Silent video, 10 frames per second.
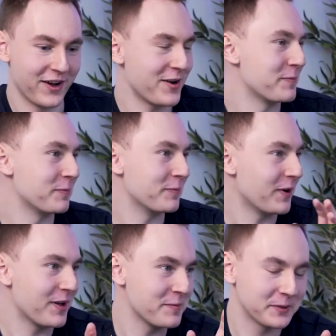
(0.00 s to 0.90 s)

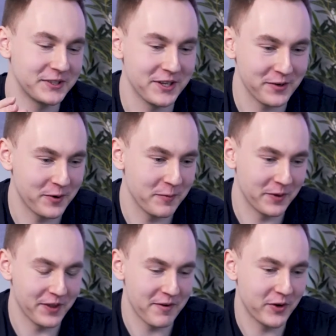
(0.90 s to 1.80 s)
100% agree
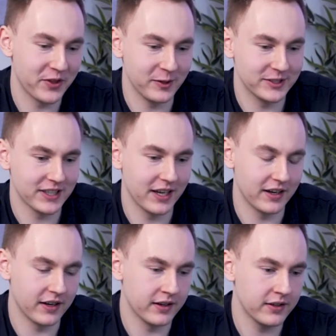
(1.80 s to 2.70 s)
with everything you said,
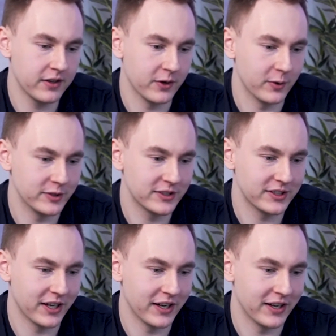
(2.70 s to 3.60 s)
and
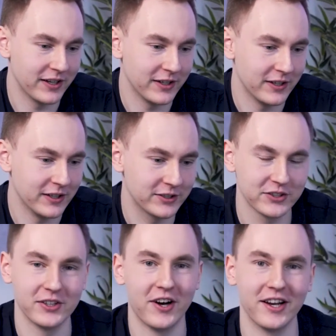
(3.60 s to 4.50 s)
it's
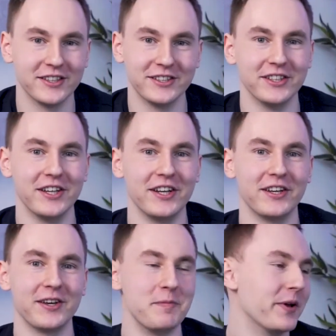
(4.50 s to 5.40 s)
honestly
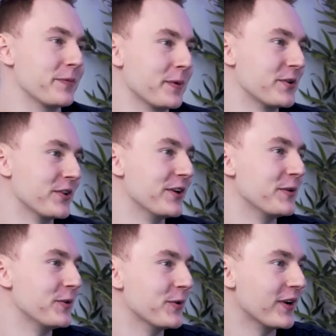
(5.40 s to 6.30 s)
like a big pleasure that
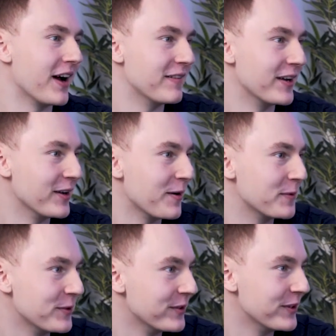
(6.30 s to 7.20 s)
you and I have had an
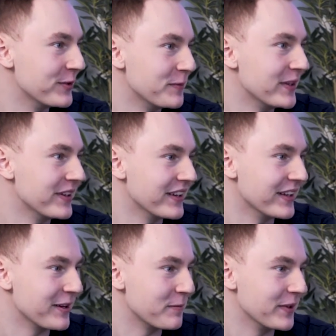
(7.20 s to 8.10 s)
opportunity to meet and
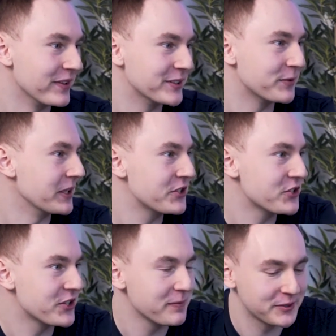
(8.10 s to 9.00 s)
like build this
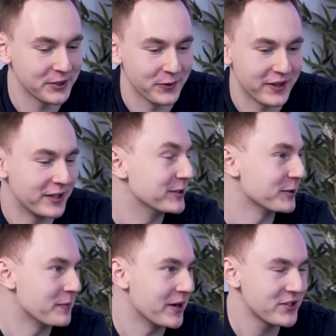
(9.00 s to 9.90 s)
relationship. So thank you
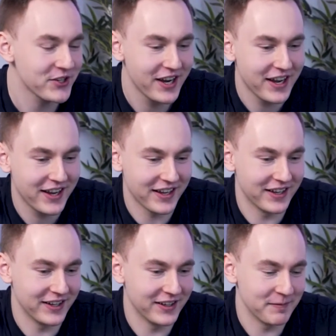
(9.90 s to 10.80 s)
so much.
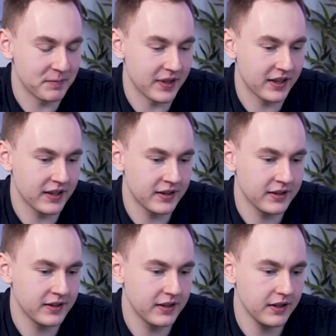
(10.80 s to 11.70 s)
And